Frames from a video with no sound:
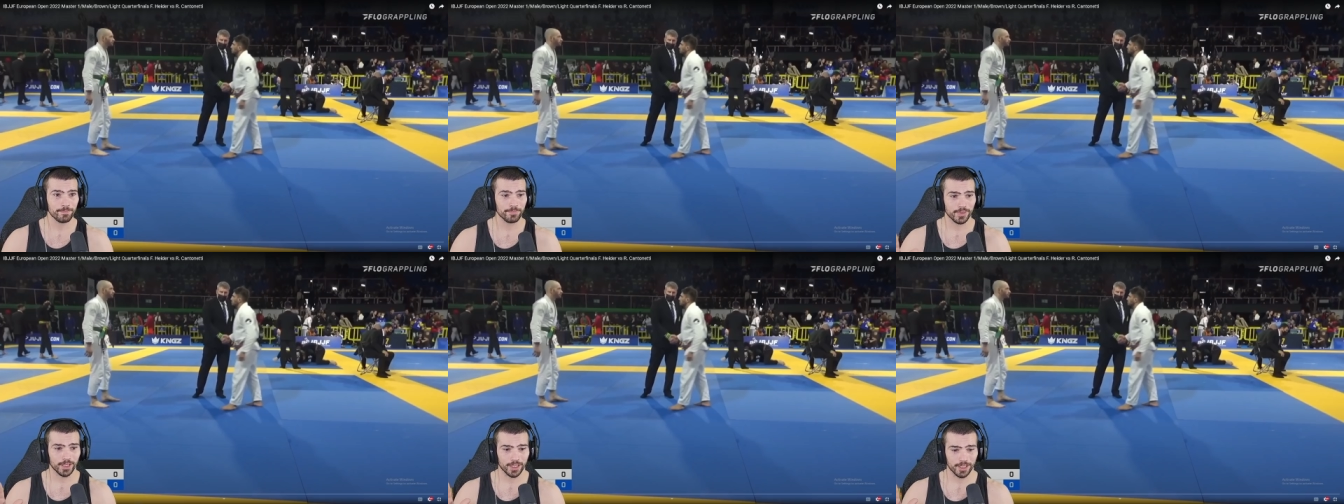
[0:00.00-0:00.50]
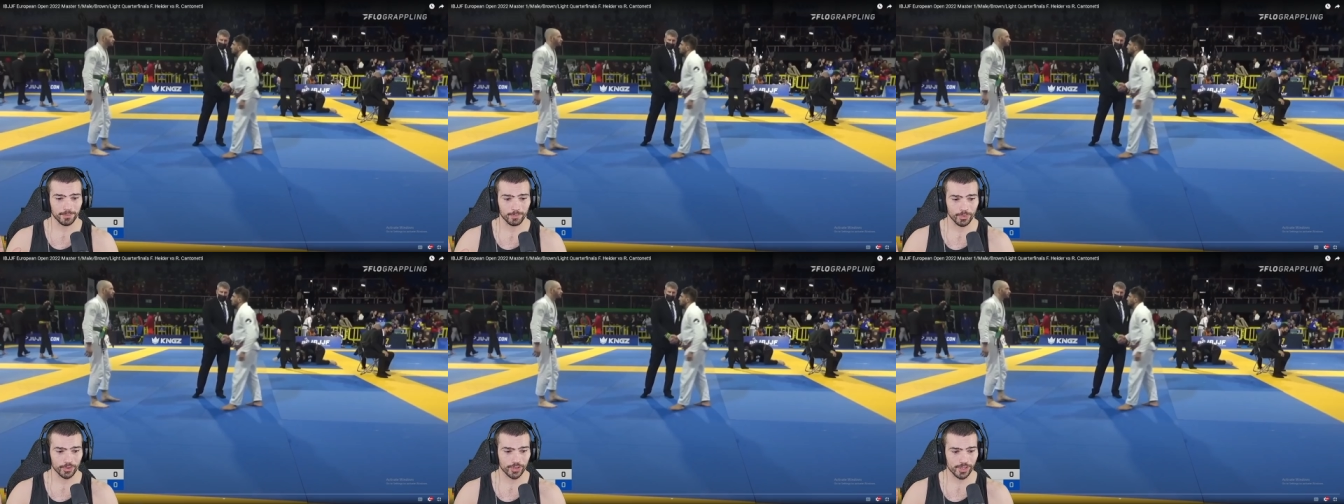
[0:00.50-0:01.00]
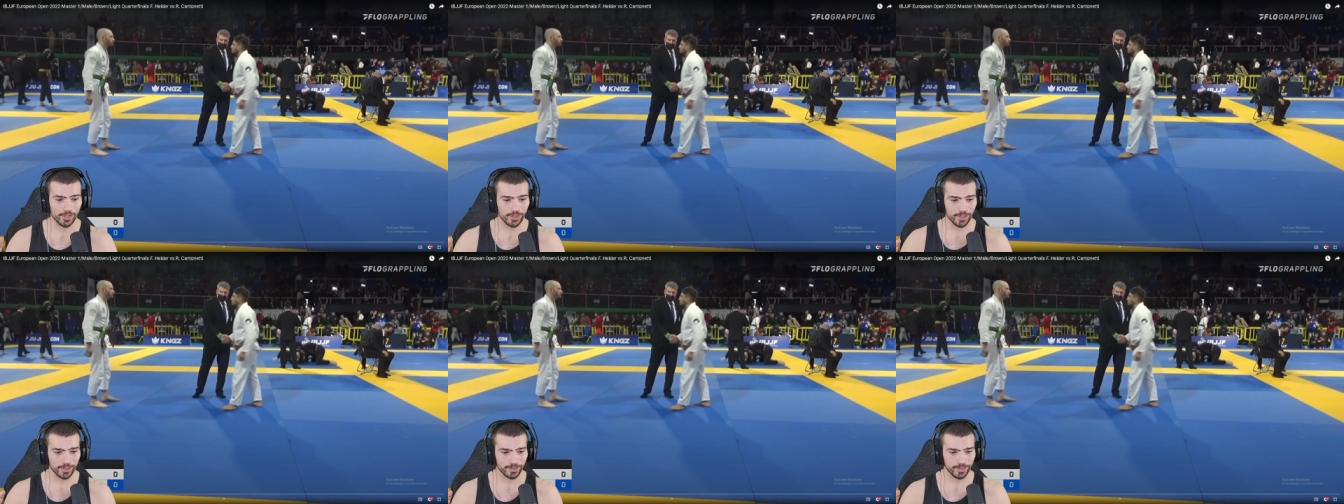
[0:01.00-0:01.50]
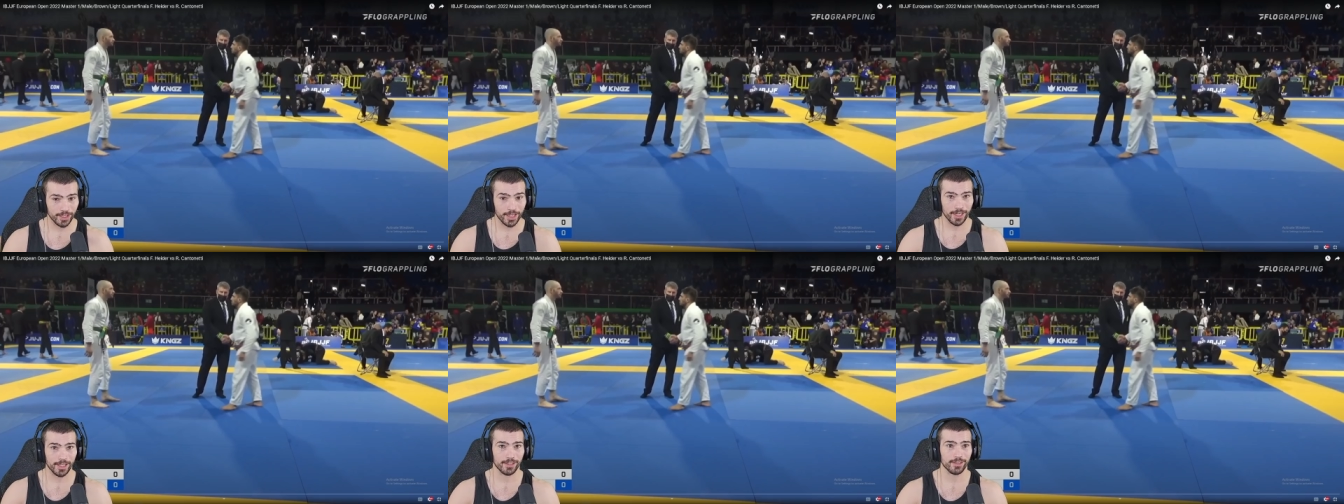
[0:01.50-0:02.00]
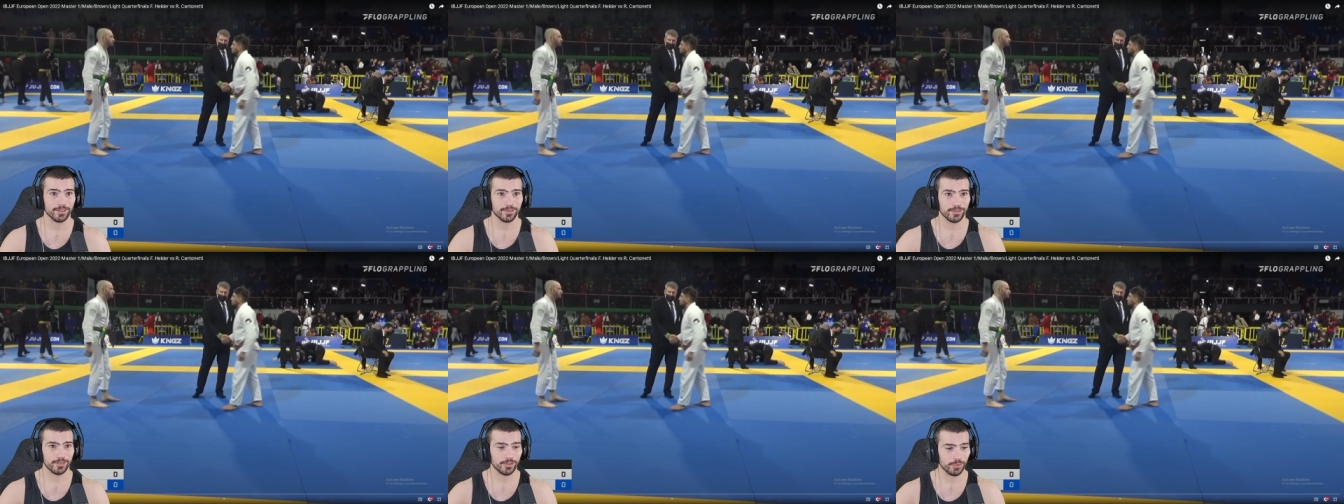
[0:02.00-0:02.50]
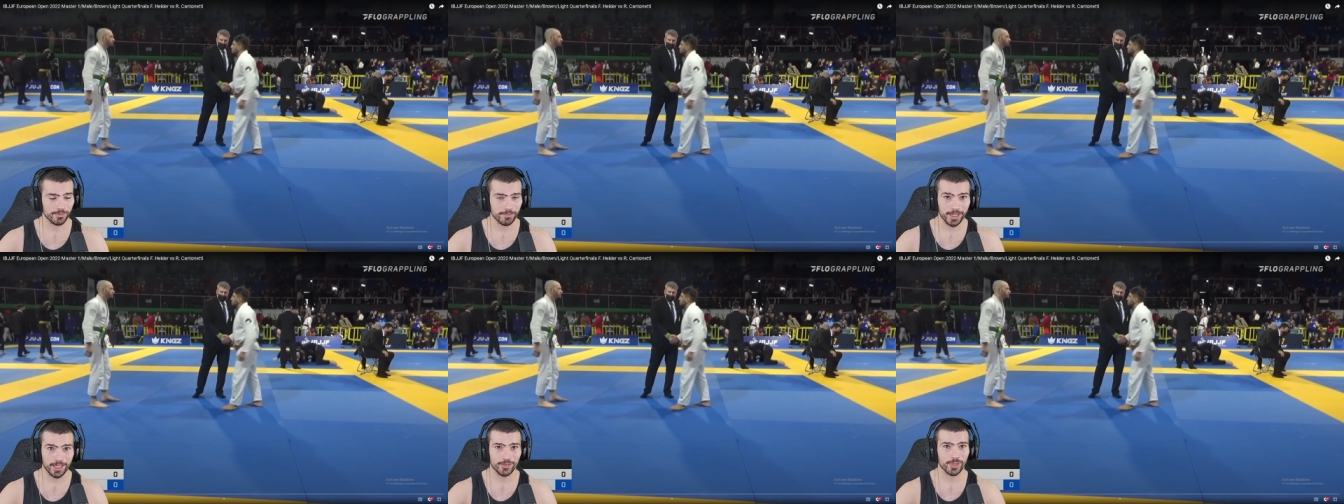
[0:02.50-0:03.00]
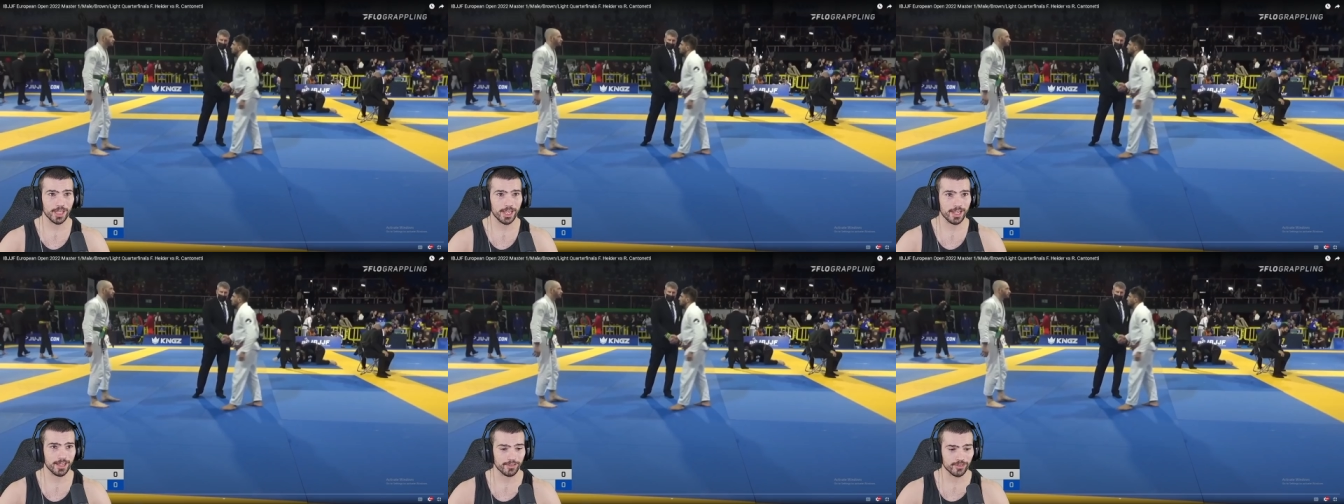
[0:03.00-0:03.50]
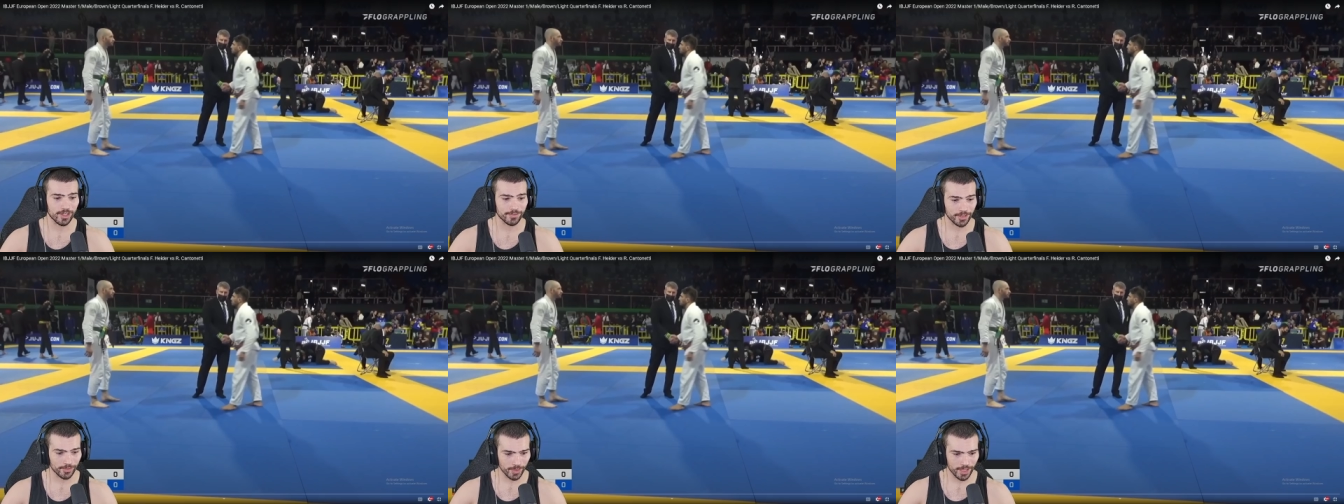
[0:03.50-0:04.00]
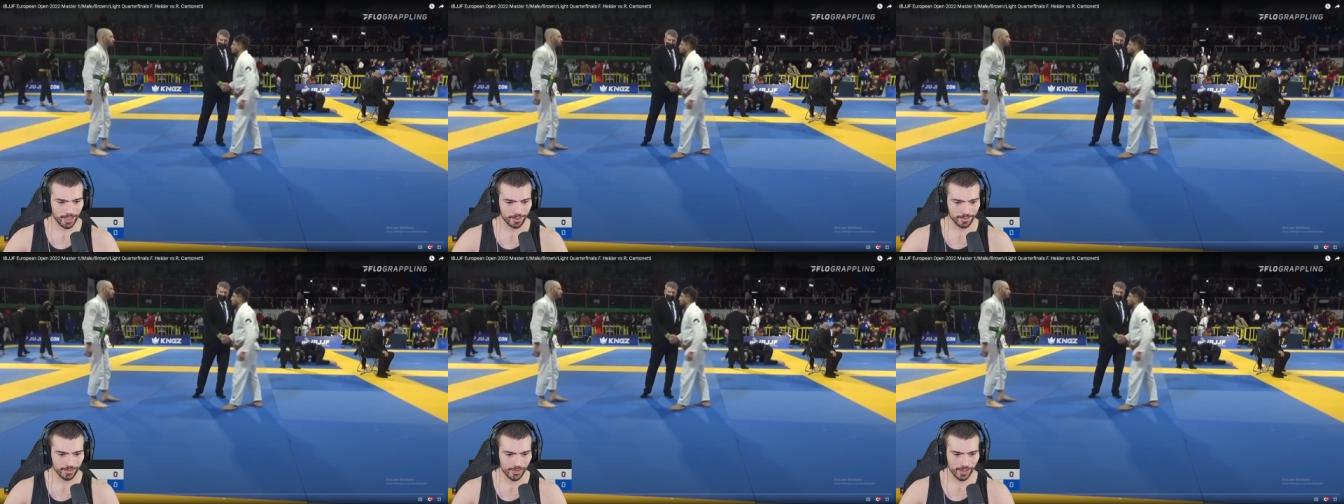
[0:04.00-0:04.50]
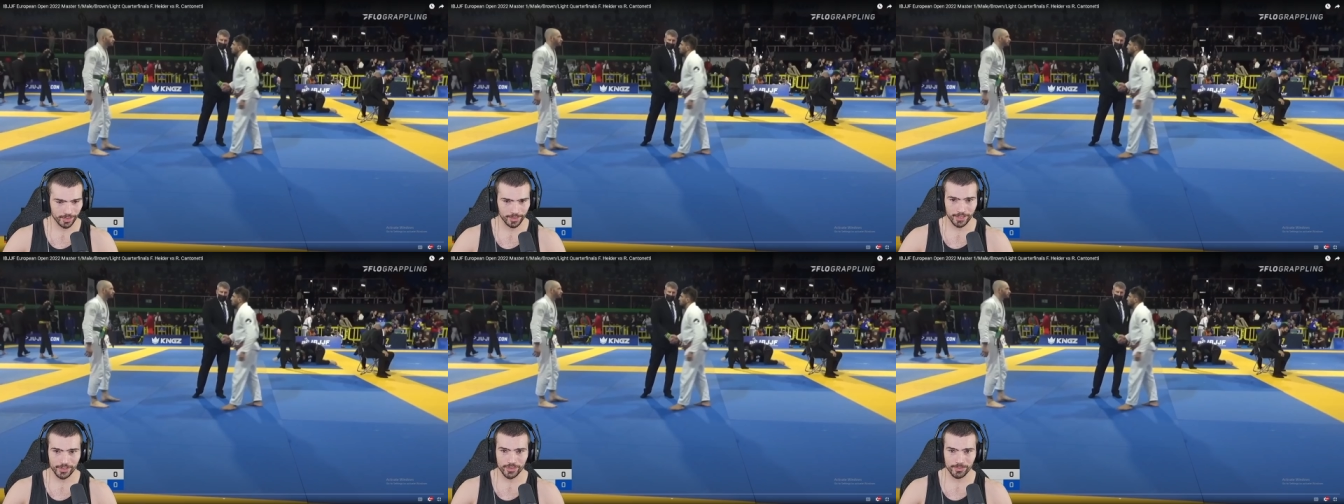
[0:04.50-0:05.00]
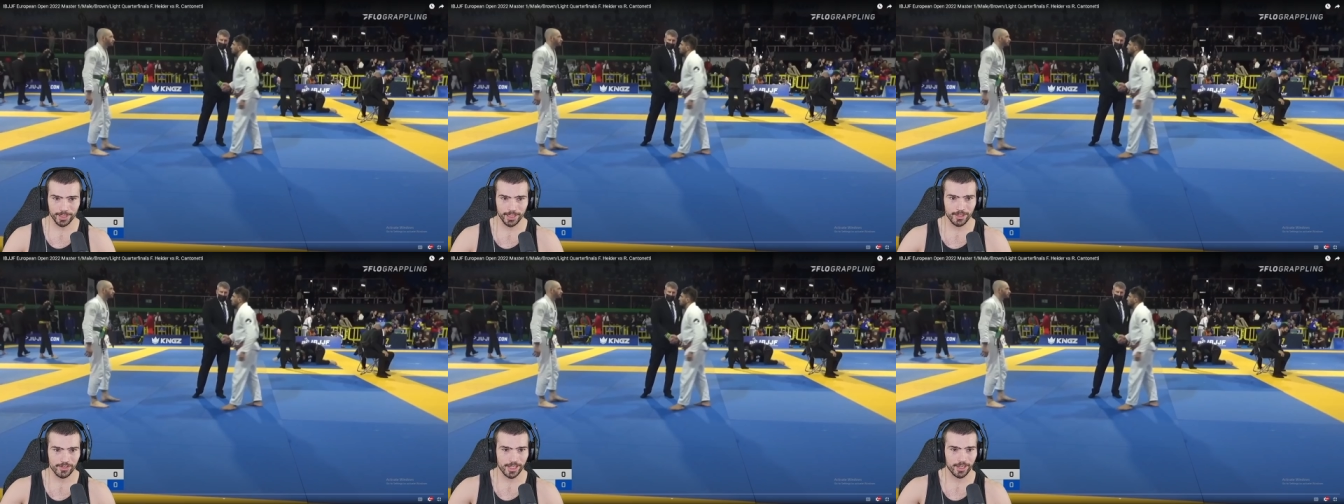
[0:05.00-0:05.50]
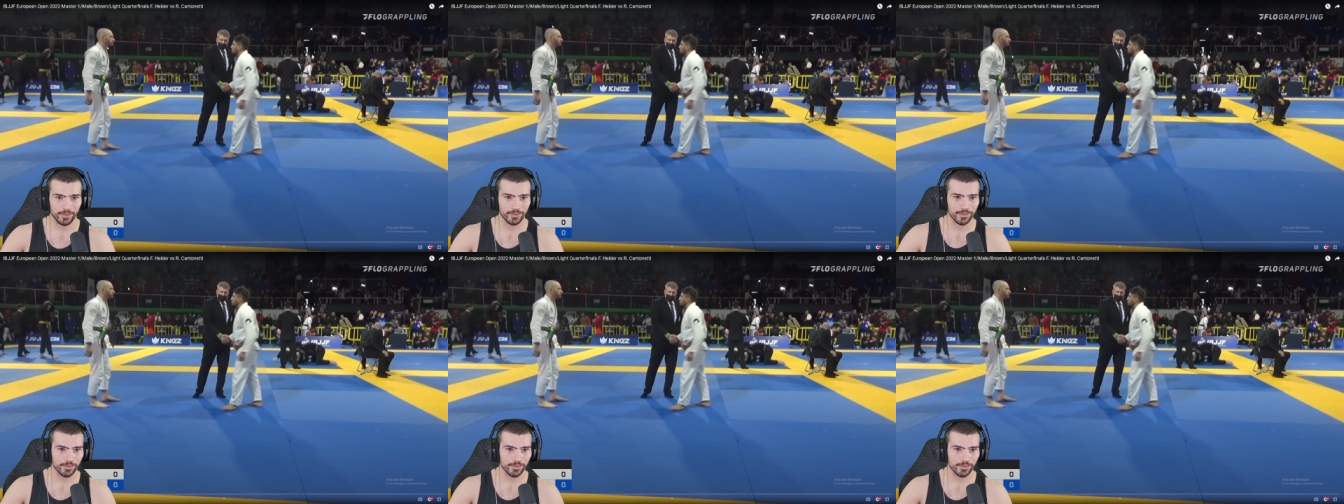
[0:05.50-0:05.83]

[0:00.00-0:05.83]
Um, we're just getting to as many as we can, as often as we can. So, let's play this out.